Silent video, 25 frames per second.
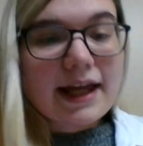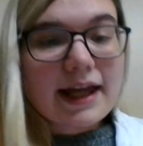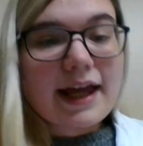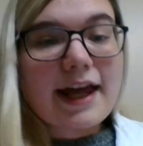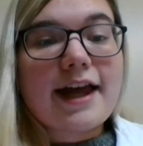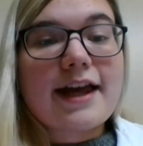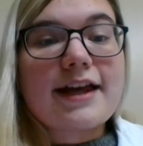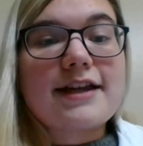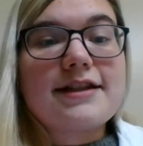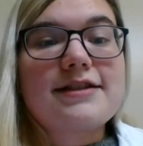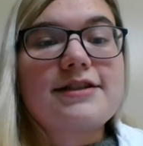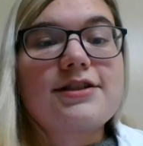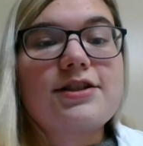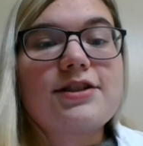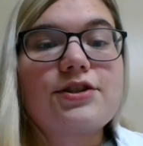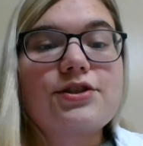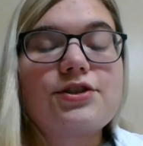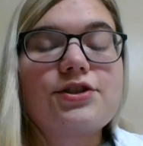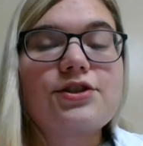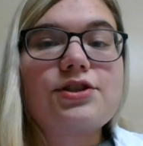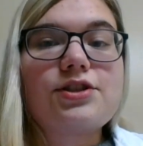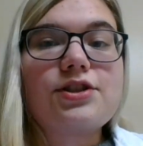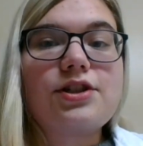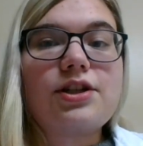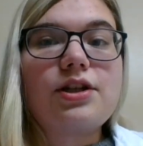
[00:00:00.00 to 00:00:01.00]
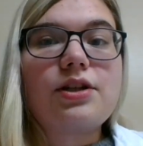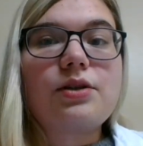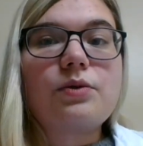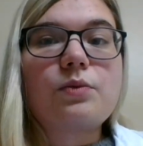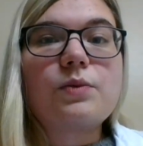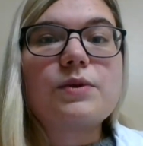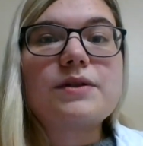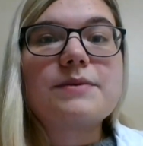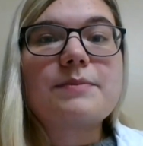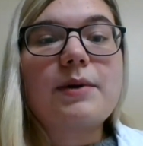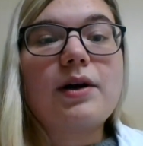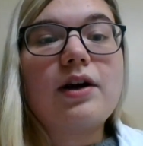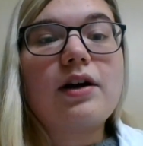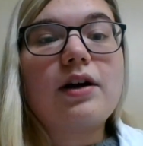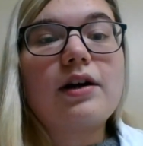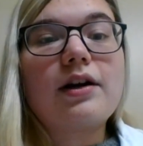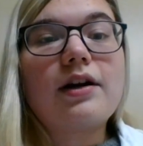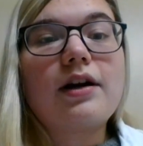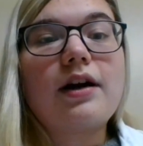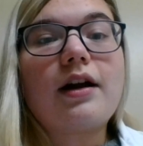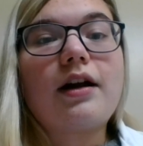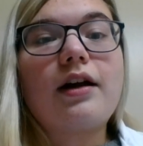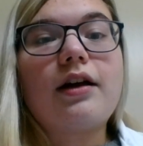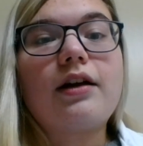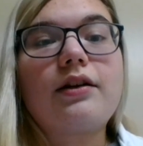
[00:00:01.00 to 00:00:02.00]
and she was
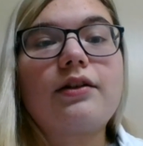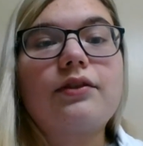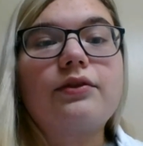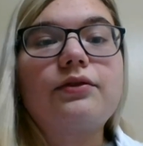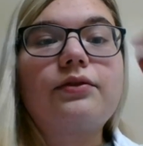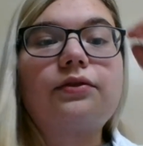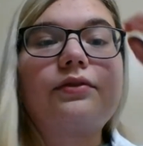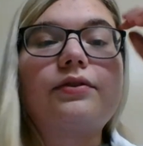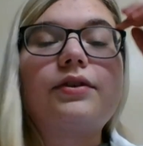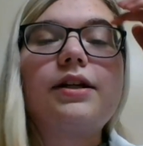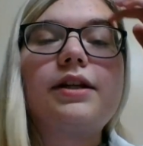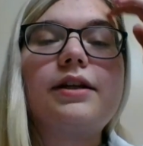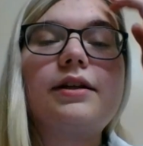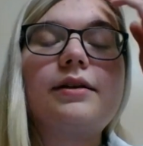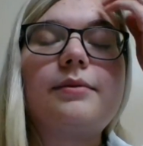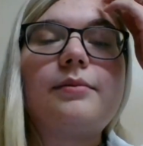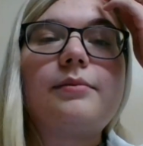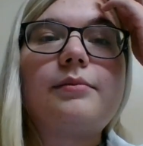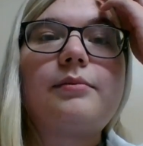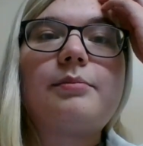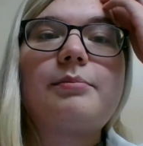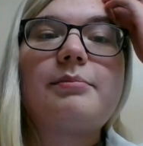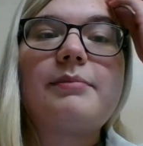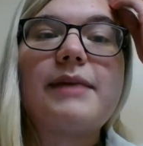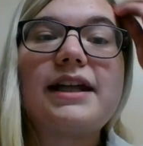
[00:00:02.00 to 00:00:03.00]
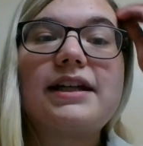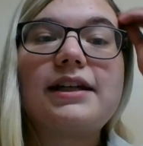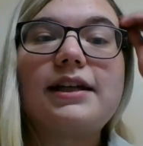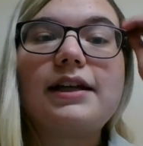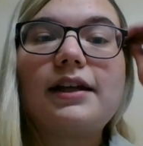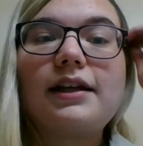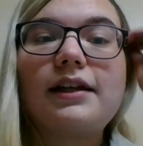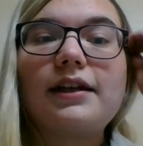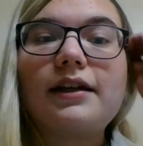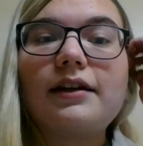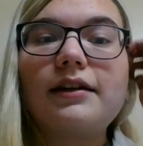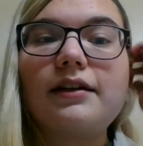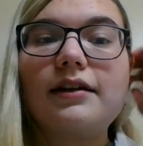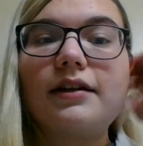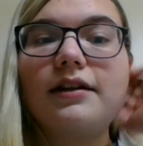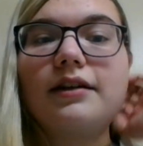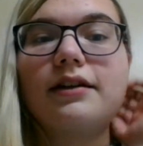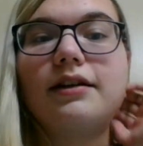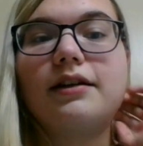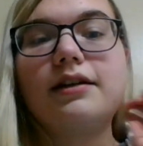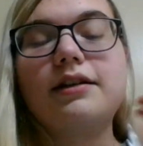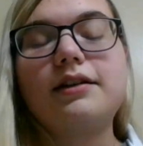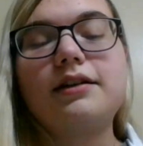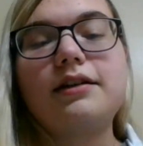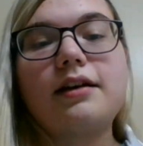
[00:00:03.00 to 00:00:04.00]
part of many
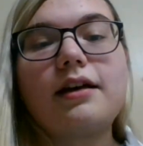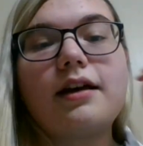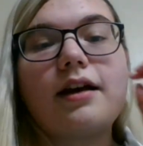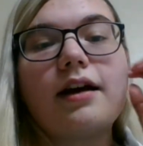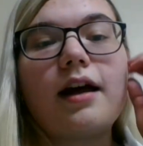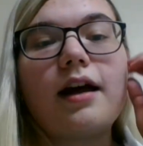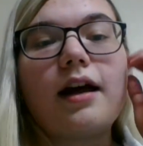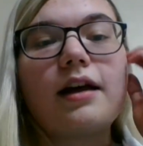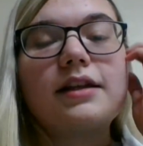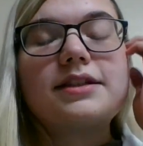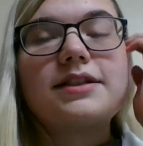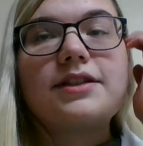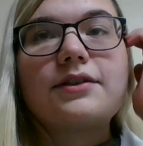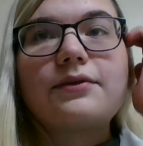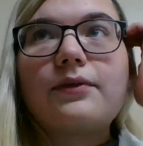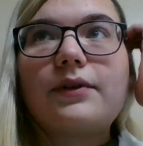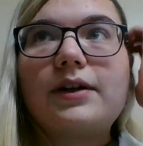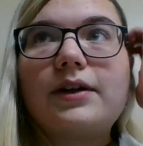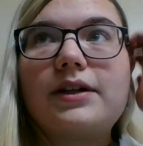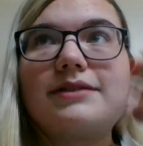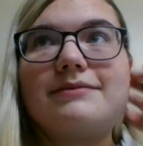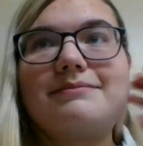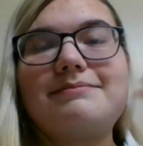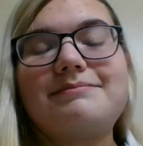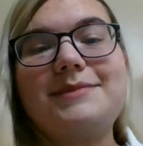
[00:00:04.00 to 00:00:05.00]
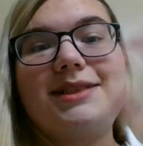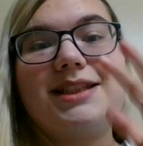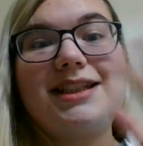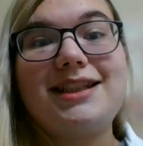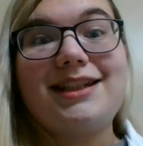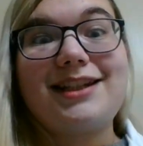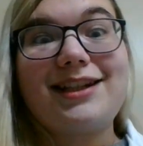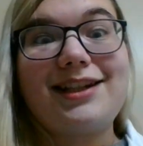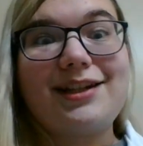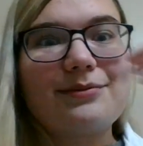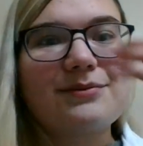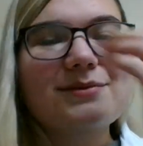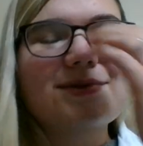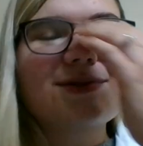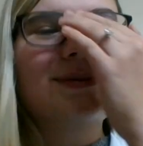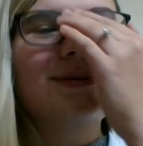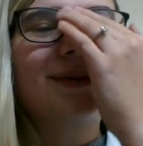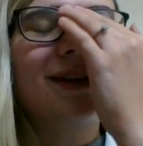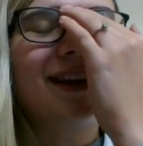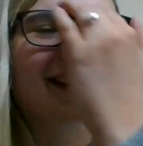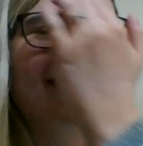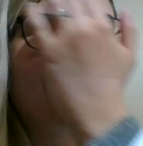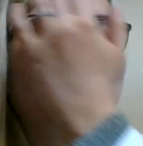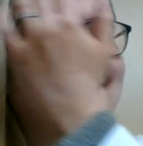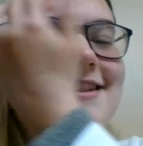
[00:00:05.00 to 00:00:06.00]
different teams
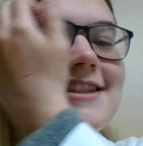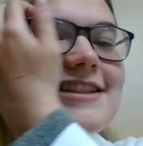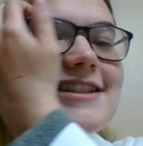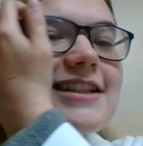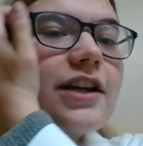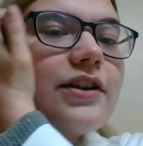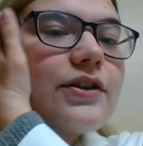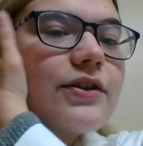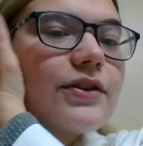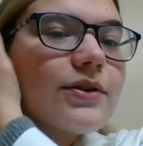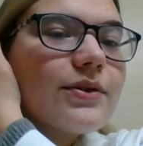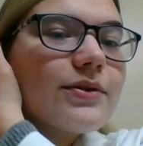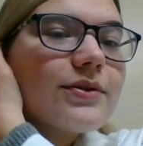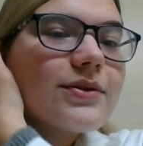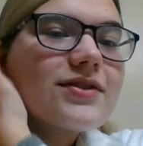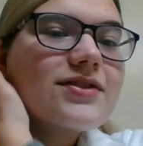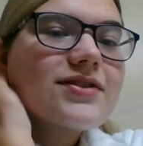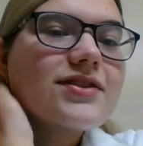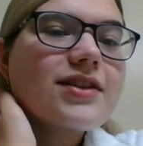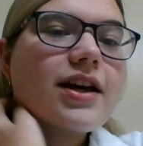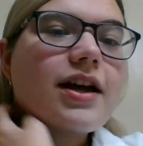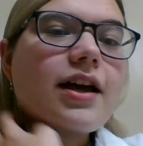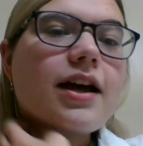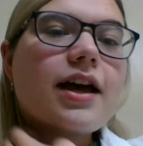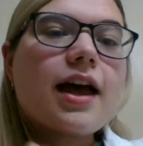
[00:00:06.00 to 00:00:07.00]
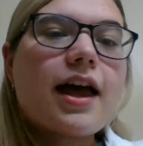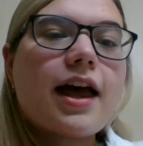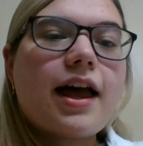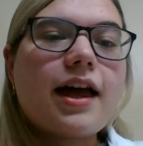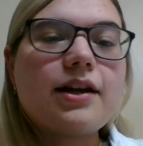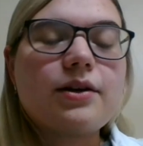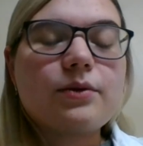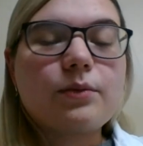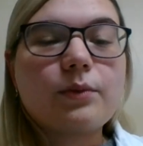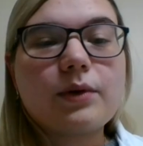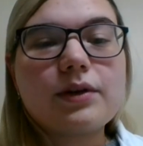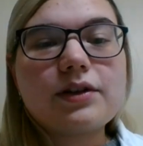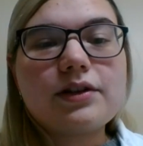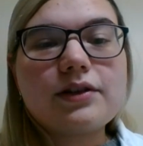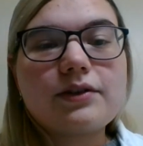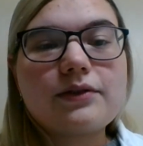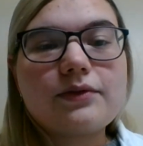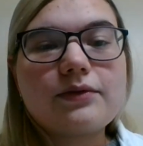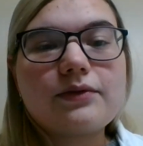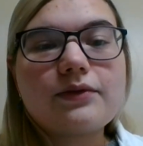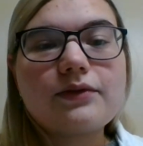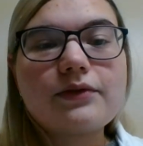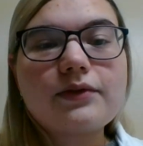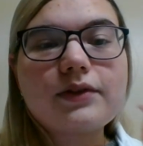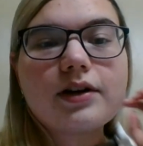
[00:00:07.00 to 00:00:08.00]
within St. Luke's, and one of
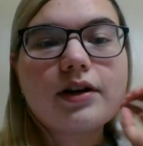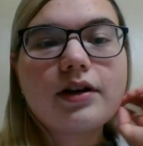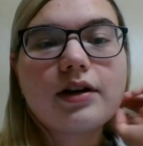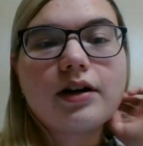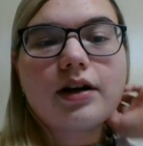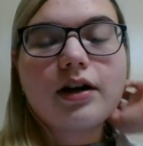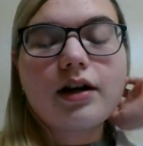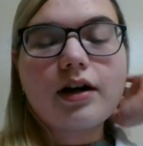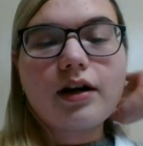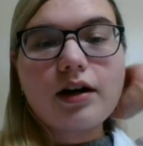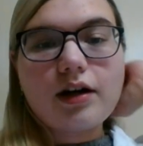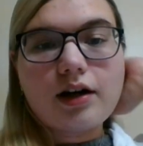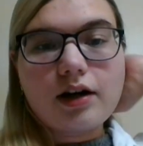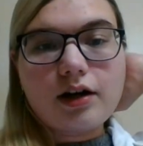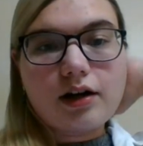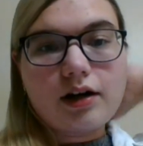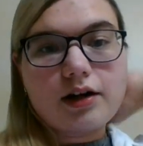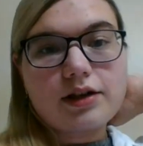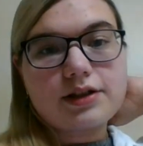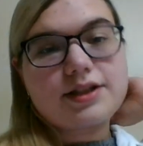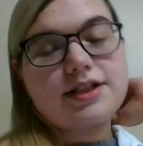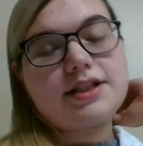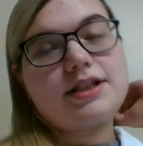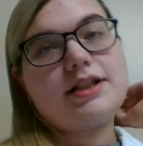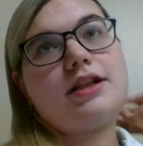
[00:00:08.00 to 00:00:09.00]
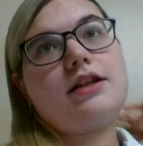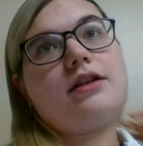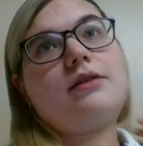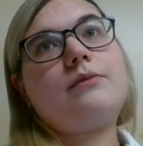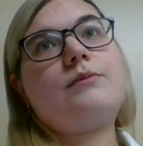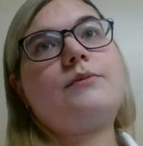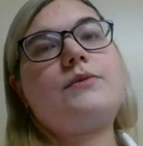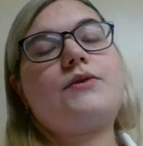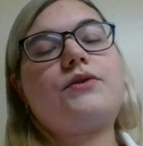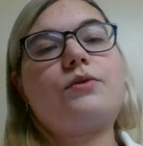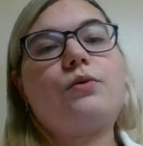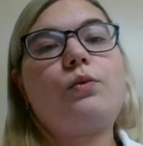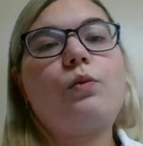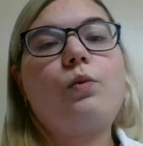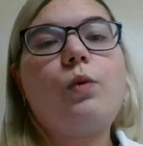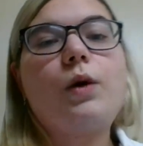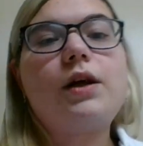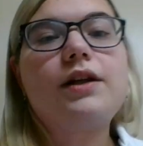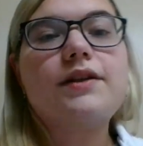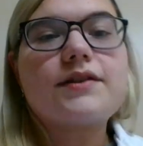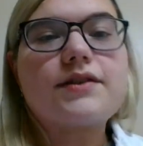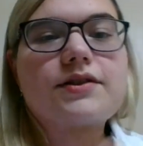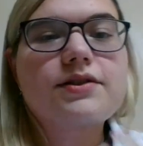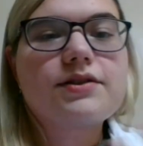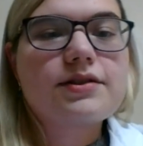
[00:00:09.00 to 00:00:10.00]
her teams
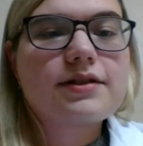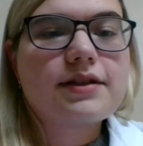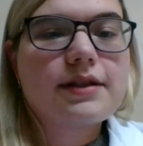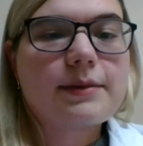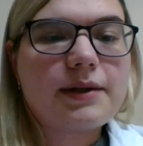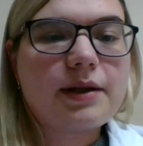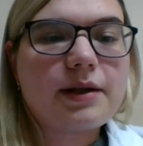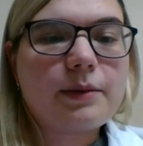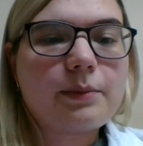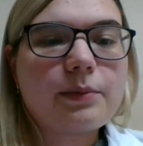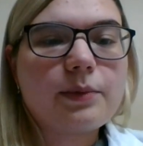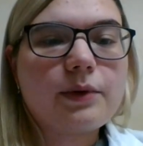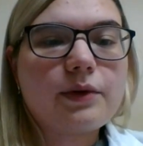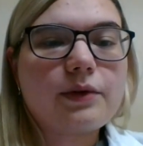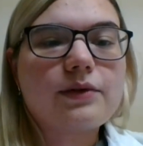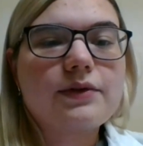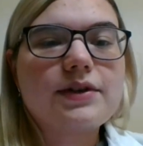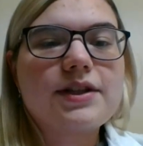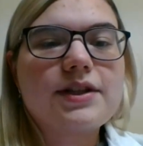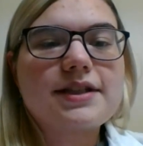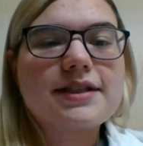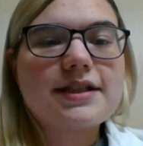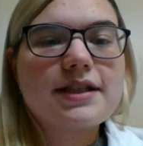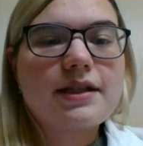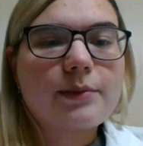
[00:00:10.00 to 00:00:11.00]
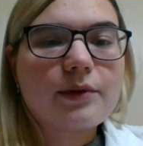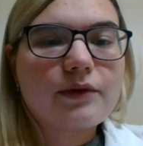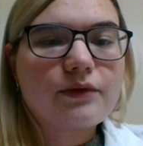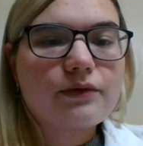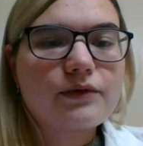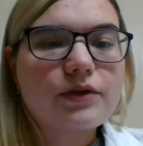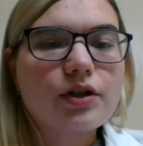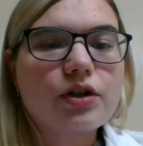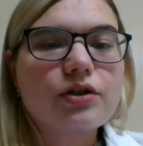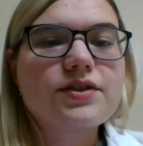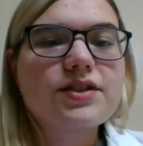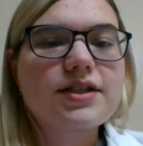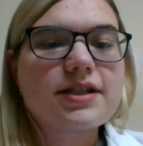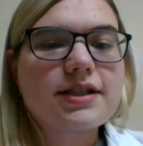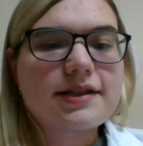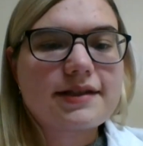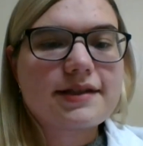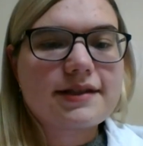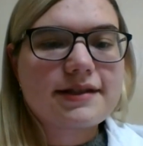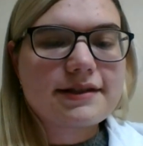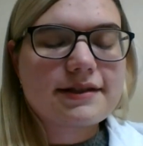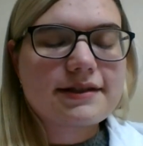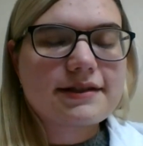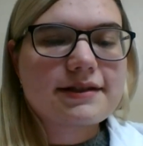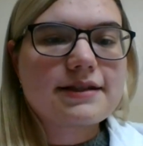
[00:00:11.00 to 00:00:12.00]
was the team of
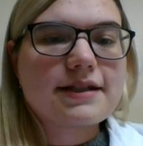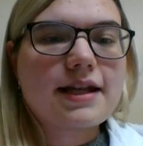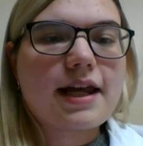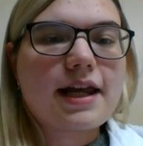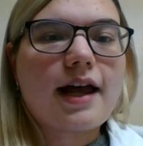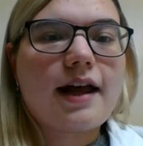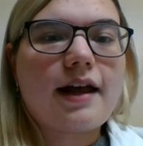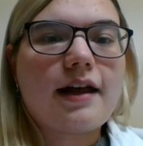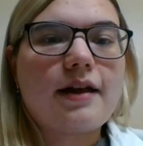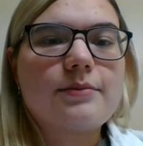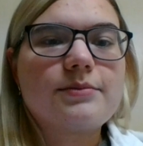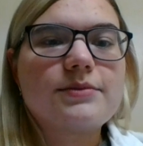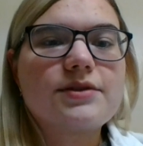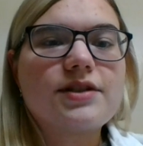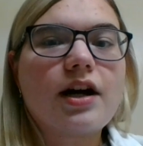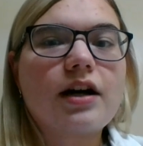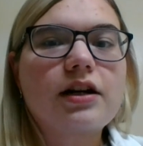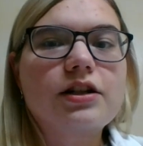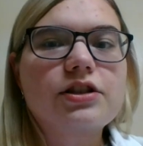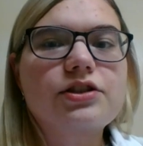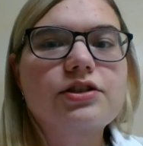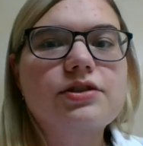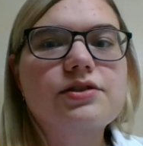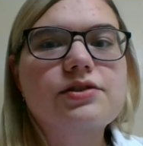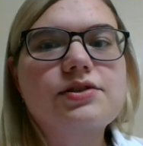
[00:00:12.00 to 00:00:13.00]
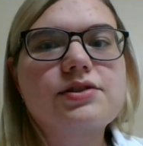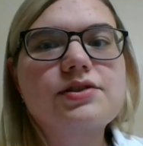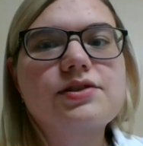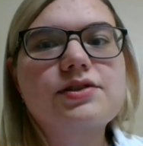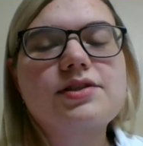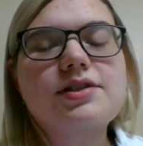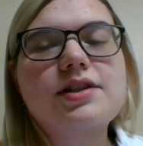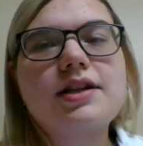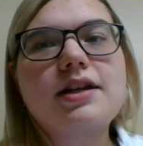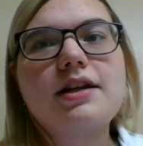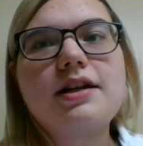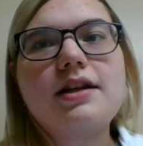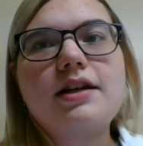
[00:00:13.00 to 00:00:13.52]
nurses, doctors,